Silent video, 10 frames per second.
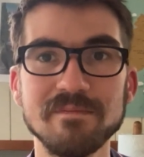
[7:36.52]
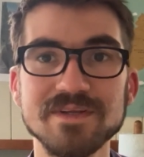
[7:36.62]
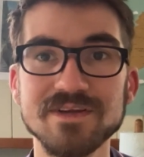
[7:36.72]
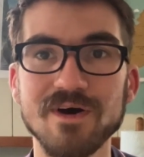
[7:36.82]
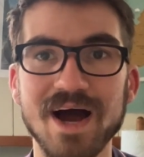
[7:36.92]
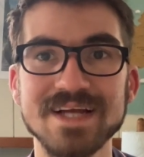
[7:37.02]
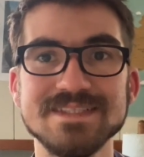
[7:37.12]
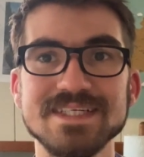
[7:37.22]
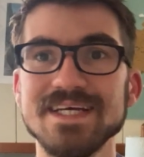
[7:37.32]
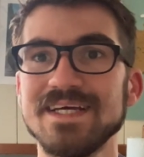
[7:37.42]
your
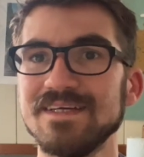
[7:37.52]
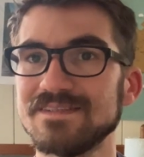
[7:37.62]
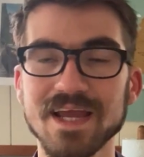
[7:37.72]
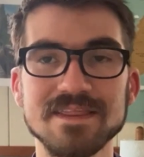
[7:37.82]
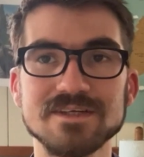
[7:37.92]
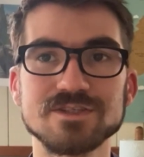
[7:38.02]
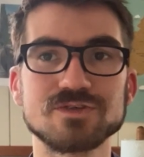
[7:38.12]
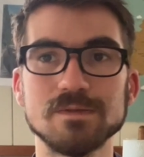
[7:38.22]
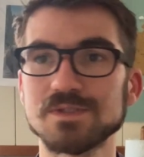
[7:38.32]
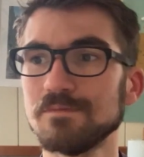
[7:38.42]
ideas in the
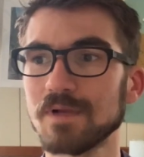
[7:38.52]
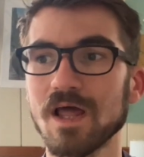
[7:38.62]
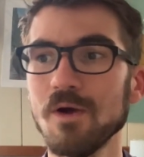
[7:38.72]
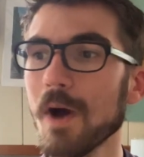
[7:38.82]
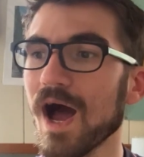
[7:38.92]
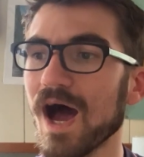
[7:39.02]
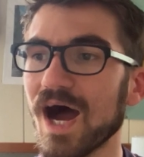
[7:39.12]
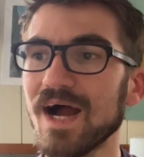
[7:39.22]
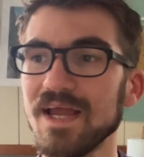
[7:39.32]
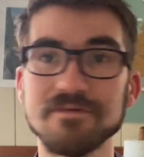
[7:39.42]
description below
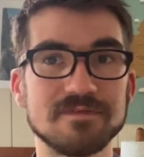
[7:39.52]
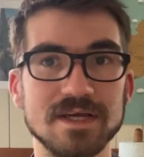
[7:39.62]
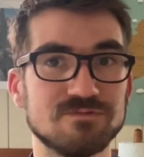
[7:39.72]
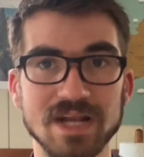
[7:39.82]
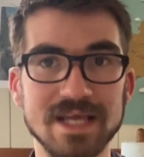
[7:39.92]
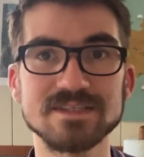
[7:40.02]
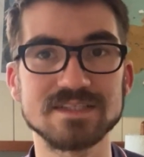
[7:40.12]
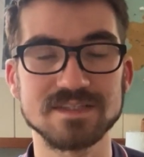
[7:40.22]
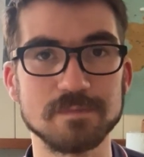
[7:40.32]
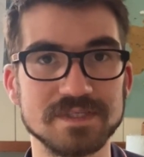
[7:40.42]
if it relates
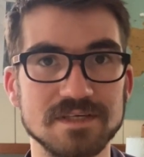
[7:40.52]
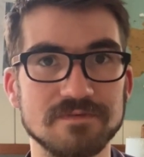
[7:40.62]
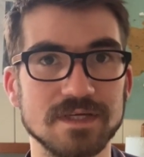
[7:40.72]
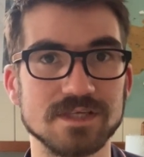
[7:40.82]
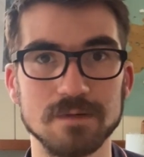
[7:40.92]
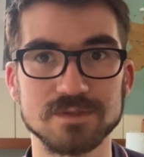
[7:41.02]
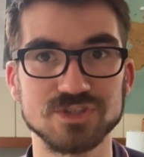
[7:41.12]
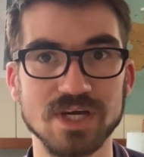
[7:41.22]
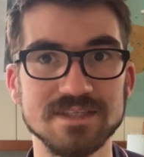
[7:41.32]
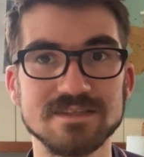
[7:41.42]
to specific types of
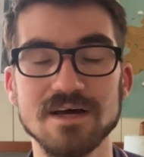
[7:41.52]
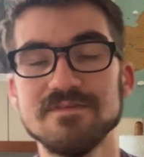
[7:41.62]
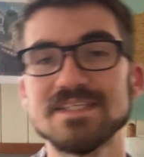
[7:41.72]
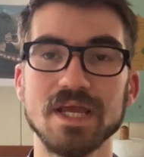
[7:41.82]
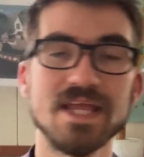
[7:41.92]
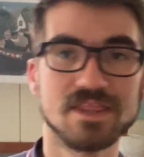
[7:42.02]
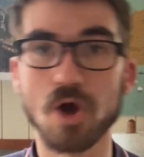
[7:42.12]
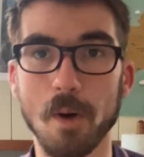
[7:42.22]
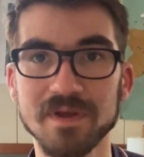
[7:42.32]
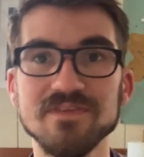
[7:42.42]
train service, in the
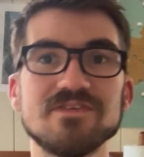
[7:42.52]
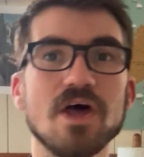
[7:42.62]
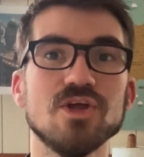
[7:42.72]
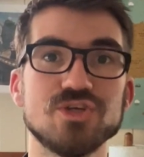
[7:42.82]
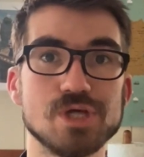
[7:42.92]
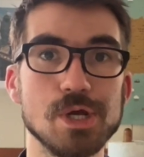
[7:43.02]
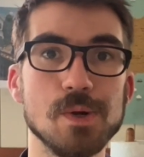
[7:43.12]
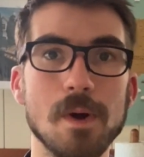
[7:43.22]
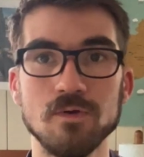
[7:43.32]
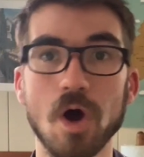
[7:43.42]
comments
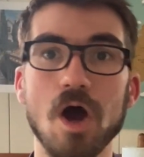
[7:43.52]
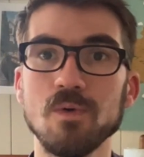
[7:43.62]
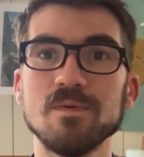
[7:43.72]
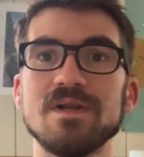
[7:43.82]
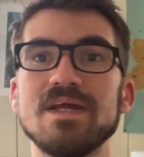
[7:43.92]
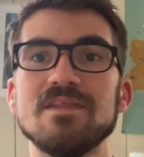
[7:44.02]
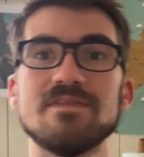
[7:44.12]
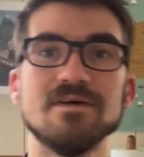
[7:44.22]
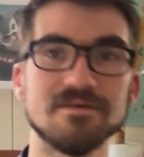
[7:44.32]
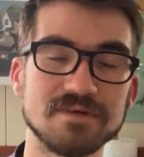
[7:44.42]
to not only
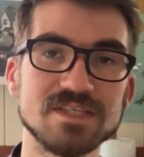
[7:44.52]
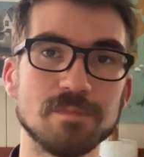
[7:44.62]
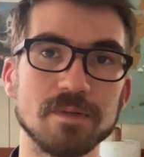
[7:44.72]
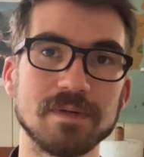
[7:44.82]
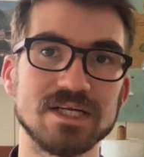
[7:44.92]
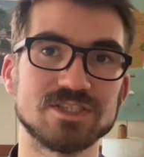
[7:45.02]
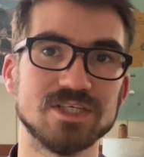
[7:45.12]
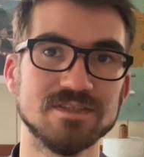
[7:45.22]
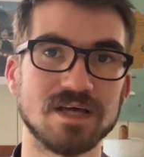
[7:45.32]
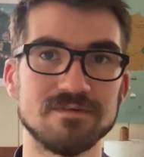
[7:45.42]
the Facebook
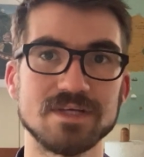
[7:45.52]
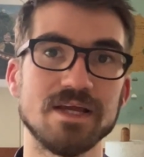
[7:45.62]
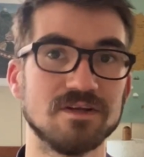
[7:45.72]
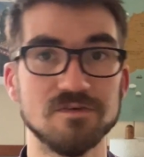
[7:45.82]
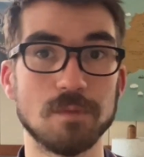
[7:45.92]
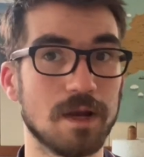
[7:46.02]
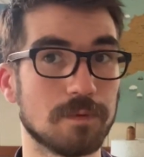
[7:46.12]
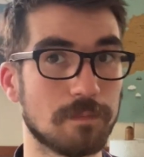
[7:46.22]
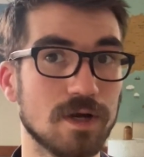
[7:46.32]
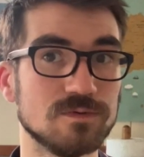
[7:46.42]
pictures I've taken of my
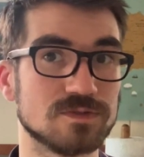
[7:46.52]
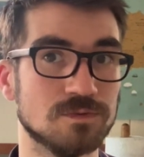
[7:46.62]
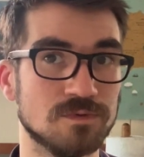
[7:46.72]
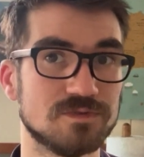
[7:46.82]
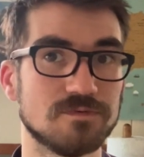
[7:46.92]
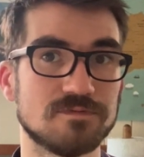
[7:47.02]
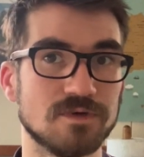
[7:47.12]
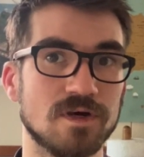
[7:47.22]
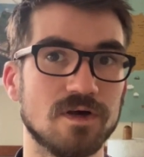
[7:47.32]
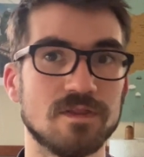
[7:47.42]
proposals
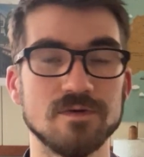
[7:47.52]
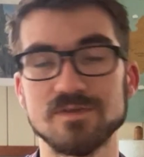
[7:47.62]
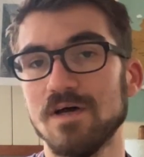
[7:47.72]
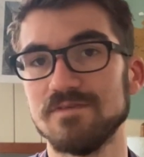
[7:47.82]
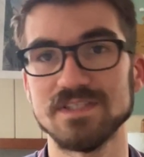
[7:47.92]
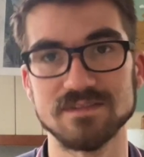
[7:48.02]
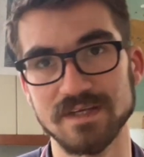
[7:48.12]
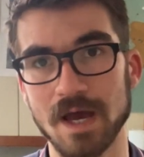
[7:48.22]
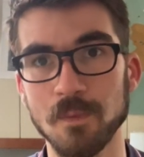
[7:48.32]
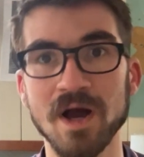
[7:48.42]
for those services and
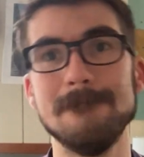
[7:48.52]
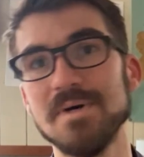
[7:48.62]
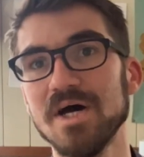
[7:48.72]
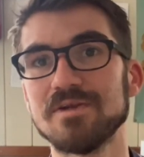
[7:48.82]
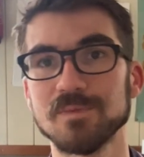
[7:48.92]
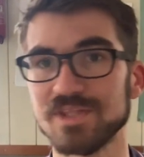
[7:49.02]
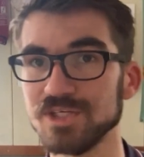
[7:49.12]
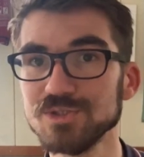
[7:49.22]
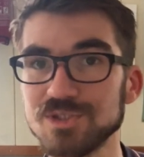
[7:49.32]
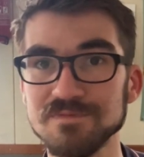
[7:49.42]
network, but with the
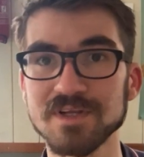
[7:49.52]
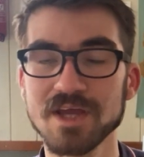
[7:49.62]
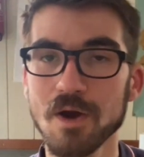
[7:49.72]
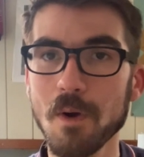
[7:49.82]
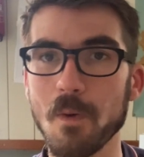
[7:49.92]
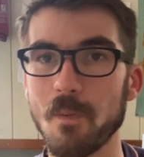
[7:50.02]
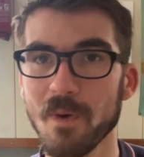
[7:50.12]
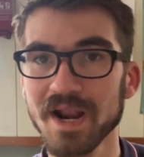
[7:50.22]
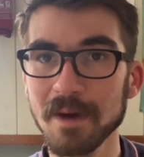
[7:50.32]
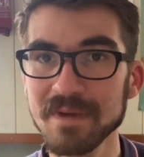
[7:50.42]
YouTube video
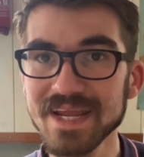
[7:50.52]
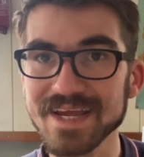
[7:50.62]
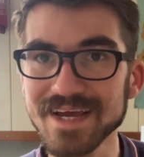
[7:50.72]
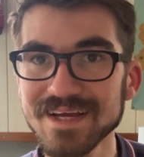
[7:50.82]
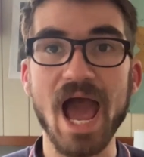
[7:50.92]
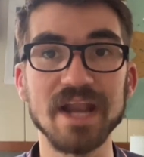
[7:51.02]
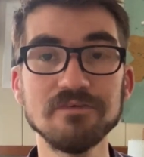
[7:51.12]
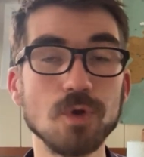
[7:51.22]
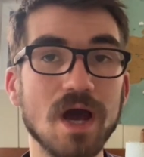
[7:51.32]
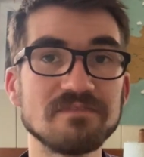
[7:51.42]
when I make it. And
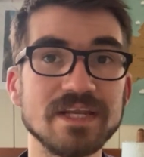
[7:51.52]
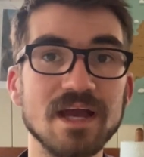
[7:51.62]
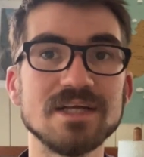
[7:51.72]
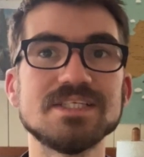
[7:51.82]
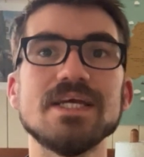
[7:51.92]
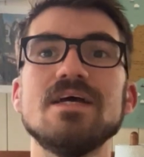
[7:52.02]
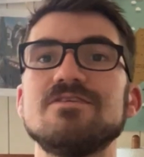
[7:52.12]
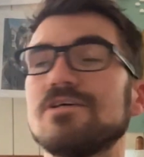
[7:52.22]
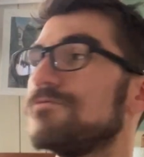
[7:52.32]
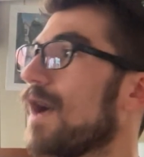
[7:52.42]
if you have any
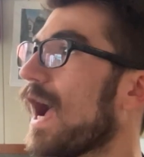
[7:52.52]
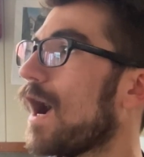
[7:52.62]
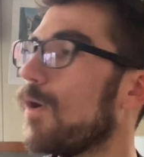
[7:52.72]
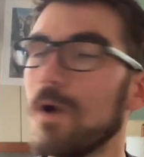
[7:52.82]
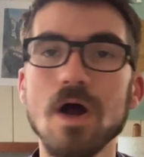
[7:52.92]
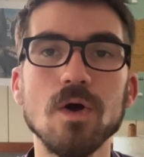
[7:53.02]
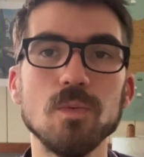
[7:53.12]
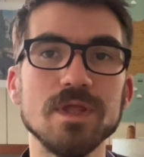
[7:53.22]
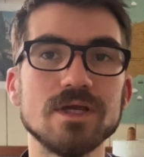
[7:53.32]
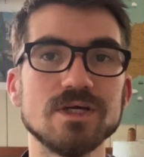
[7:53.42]
ideas of how
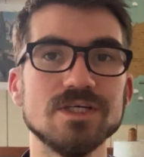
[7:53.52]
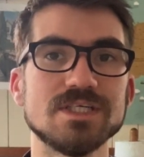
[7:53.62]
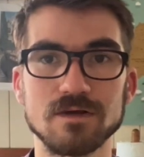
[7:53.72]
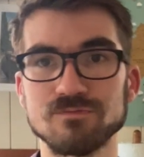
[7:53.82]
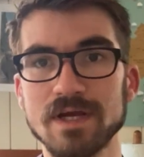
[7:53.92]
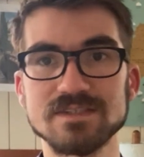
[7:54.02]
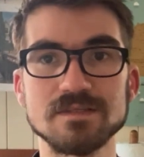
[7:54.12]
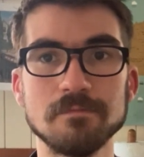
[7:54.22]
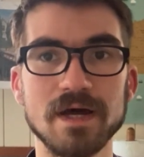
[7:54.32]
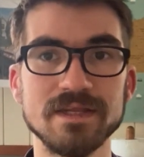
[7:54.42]
we could raise
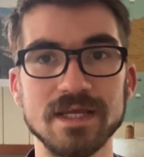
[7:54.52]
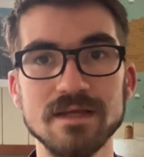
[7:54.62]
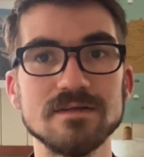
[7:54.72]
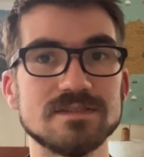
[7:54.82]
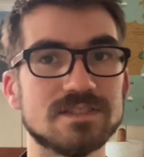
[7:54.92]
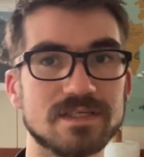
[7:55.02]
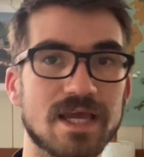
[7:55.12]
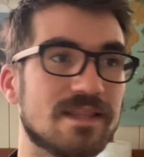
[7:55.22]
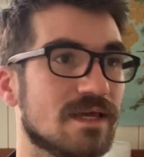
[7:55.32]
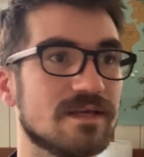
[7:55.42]
the money to
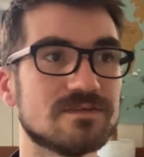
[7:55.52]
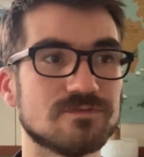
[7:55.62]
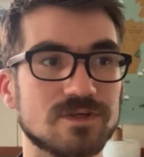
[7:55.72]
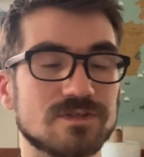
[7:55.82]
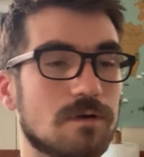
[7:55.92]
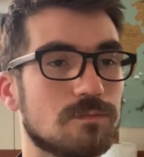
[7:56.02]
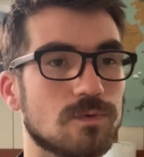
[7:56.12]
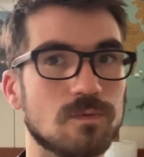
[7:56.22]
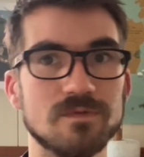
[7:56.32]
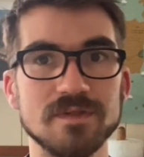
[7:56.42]
get this, for
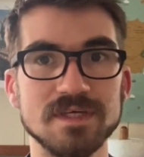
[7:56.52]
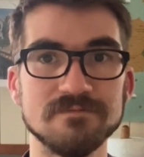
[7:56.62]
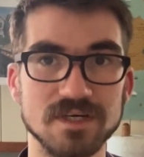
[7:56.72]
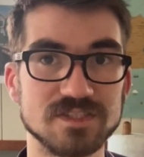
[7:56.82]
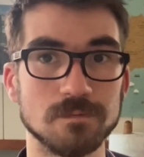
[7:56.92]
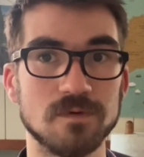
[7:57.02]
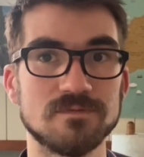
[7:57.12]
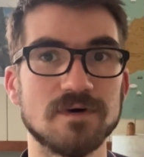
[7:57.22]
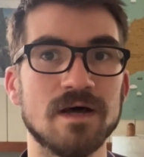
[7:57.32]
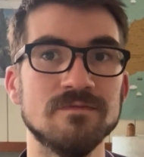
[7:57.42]
example, the Versement
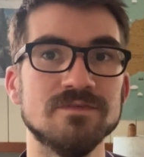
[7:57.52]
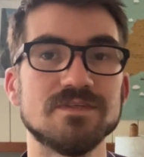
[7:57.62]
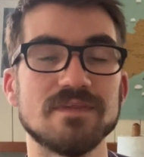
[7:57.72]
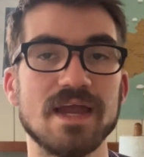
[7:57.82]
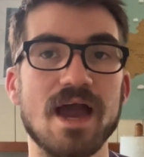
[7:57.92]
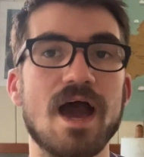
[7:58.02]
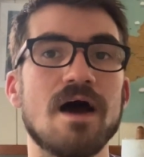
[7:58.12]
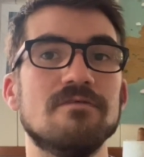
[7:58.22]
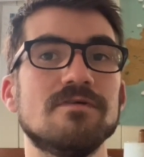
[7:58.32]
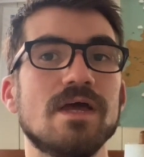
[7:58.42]
Fund they
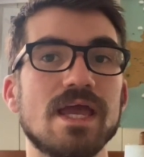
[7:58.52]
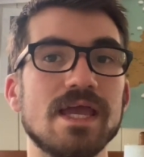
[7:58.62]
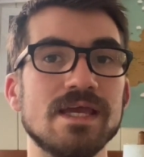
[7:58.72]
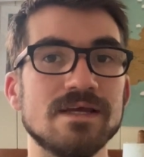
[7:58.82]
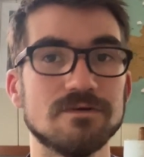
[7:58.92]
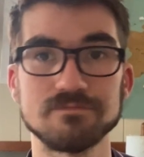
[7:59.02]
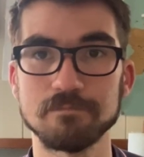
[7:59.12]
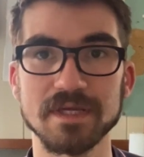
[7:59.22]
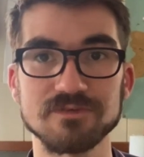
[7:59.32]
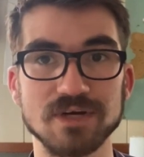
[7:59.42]
have in
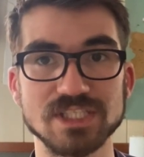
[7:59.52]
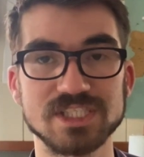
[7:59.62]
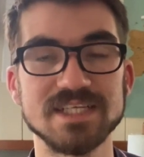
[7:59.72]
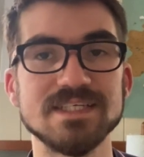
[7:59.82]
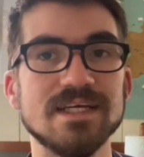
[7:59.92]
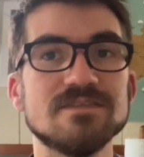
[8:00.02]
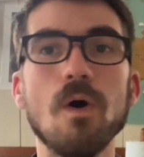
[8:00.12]
big French cities,